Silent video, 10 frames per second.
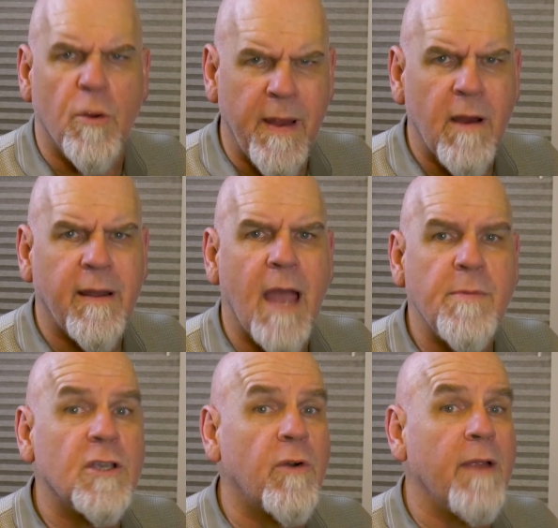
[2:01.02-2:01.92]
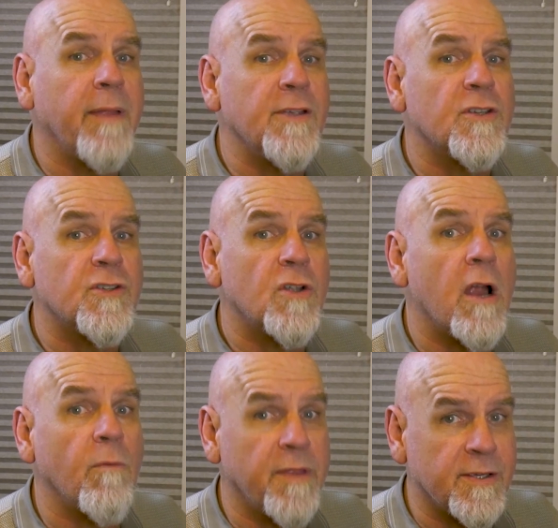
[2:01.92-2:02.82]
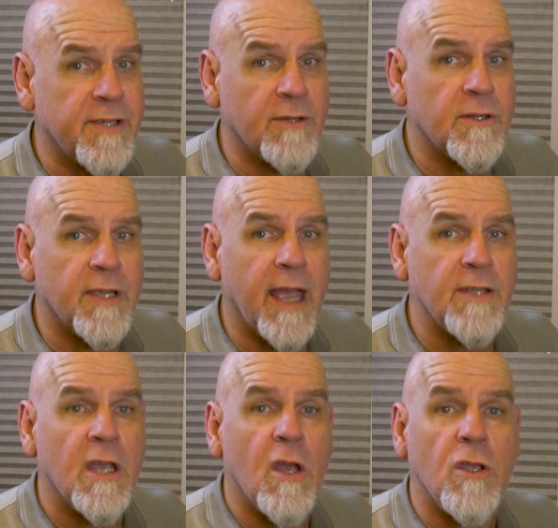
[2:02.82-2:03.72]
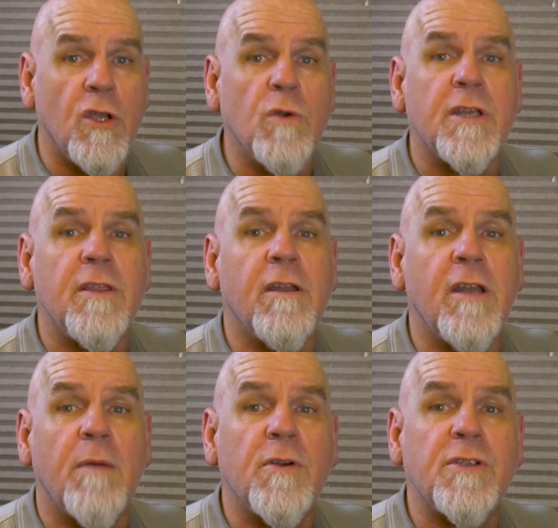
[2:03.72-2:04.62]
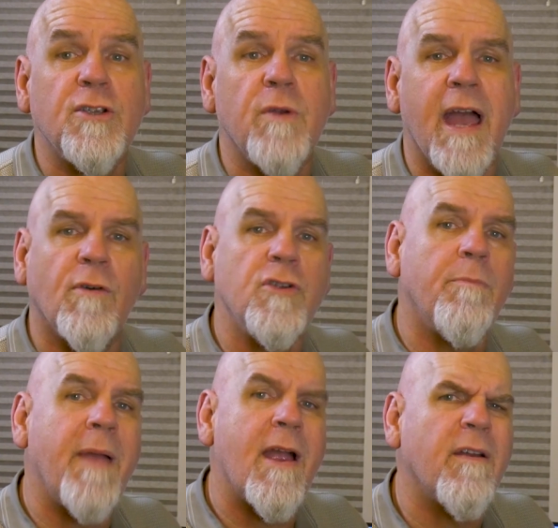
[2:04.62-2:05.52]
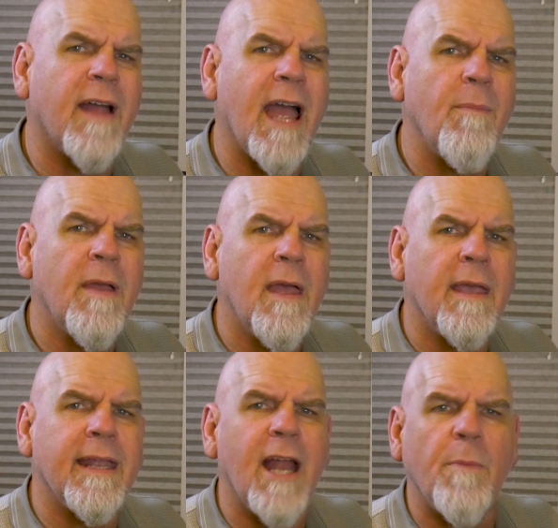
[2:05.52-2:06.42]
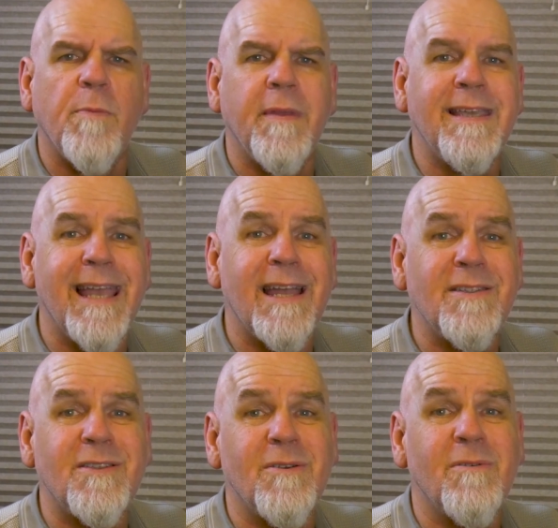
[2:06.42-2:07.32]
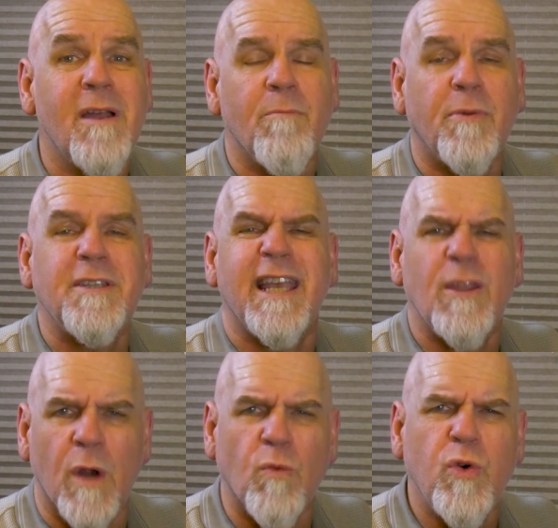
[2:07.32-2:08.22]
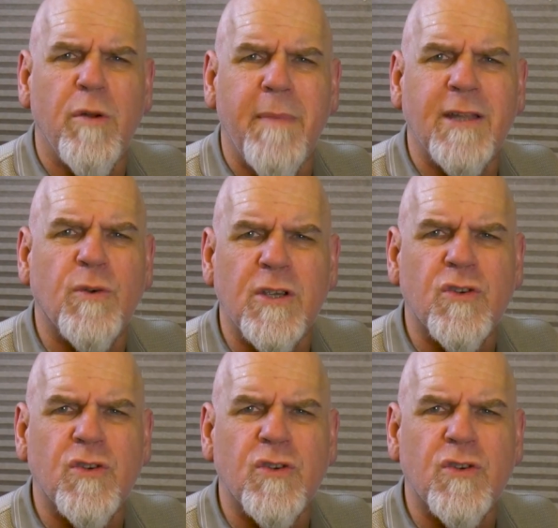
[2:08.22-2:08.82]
Your paradigm is a great place to start with this exercise. Using the numbers that you have on your paradigm can help you begin to put together a rudimentary